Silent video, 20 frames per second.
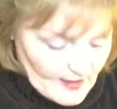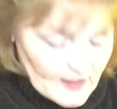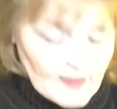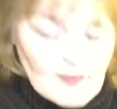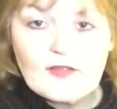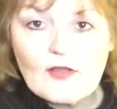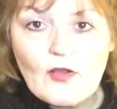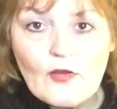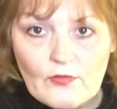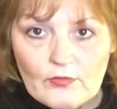
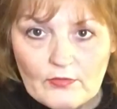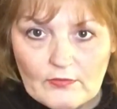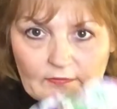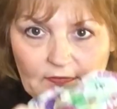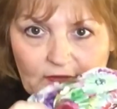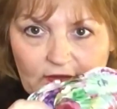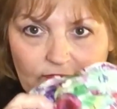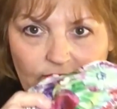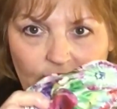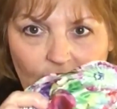So
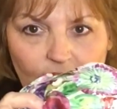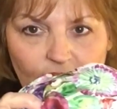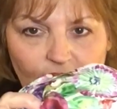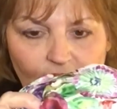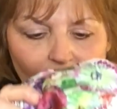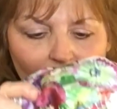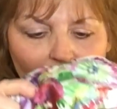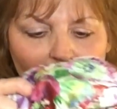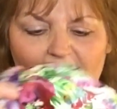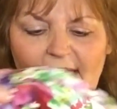not
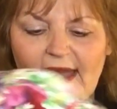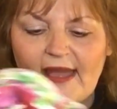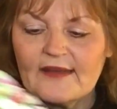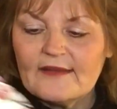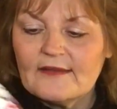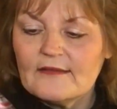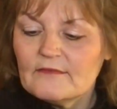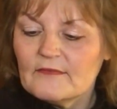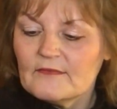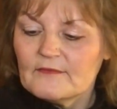too
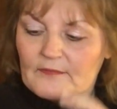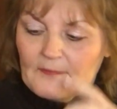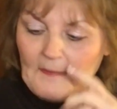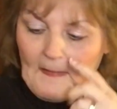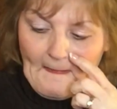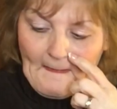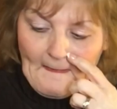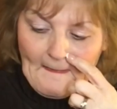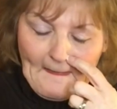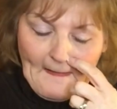bad.
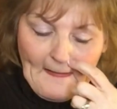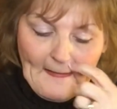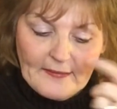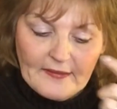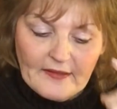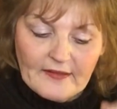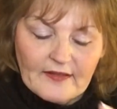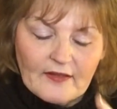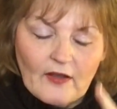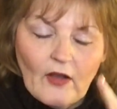
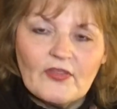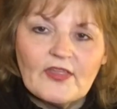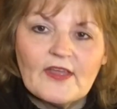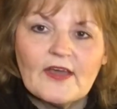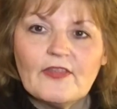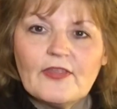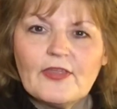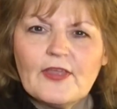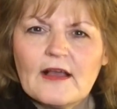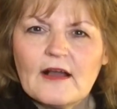Oh, the
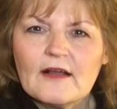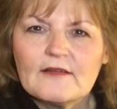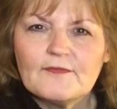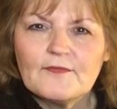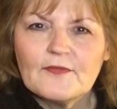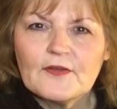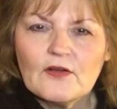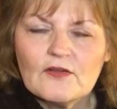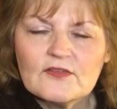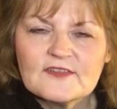other thing I
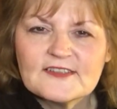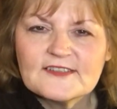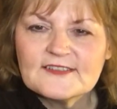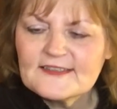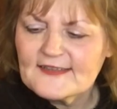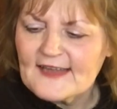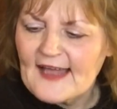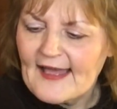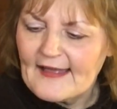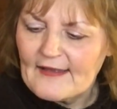forgot to
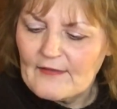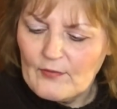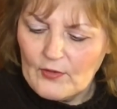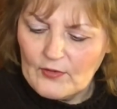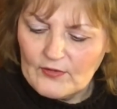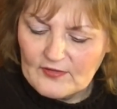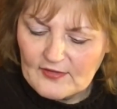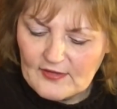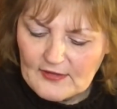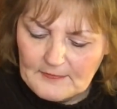say
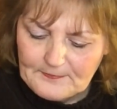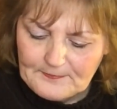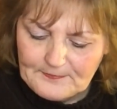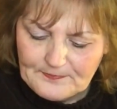was,